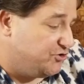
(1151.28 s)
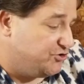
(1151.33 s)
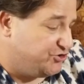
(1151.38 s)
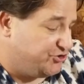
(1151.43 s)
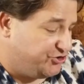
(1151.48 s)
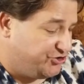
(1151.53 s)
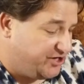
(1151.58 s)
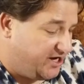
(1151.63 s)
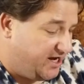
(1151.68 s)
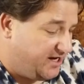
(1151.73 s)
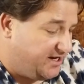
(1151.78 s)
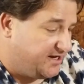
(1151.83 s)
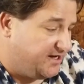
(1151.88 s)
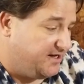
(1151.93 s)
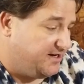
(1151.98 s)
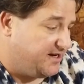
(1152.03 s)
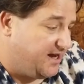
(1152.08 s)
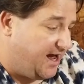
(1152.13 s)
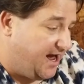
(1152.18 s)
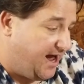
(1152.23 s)
Check
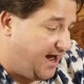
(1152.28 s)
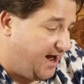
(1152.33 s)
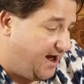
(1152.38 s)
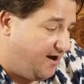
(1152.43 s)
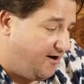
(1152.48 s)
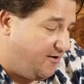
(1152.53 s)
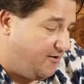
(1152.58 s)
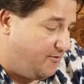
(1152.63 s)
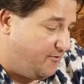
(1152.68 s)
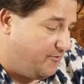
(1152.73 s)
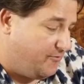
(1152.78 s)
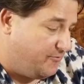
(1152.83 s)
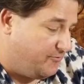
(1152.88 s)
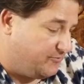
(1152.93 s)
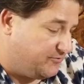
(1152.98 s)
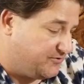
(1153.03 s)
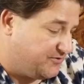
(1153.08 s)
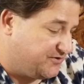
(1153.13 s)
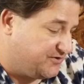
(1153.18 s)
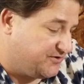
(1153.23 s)
it
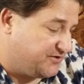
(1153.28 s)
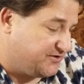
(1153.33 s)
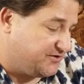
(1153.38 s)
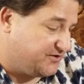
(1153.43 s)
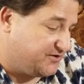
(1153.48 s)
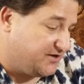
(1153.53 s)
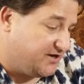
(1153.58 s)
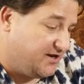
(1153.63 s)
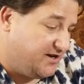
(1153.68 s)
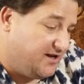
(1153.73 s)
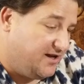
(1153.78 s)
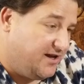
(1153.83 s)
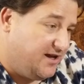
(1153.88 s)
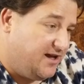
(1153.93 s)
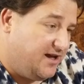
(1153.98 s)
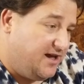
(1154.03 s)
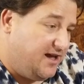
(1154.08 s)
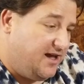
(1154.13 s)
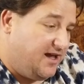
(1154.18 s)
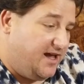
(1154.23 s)
out.
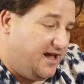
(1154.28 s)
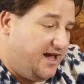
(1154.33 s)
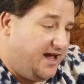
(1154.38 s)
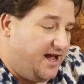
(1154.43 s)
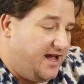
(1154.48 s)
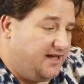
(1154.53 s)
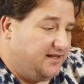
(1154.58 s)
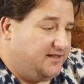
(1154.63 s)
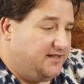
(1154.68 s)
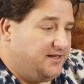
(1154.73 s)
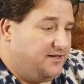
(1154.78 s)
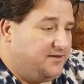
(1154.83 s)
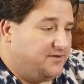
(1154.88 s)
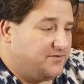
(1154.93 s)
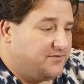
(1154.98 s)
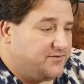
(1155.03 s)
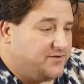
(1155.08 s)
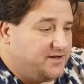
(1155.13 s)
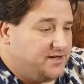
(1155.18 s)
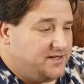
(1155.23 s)
Alien
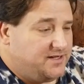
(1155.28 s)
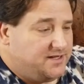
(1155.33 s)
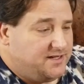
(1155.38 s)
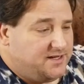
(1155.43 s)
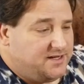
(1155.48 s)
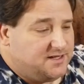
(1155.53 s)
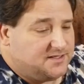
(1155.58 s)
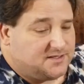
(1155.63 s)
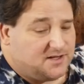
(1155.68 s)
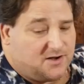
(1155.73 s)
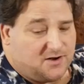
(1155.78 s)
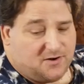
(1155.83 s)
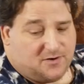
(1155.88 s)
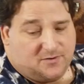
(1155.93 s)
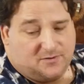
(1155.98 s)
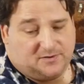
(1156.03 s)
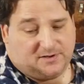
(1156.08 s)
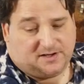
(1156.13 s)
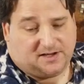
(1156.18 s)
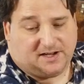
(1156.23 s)
three D's
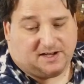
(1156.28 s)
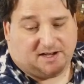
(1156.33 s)
own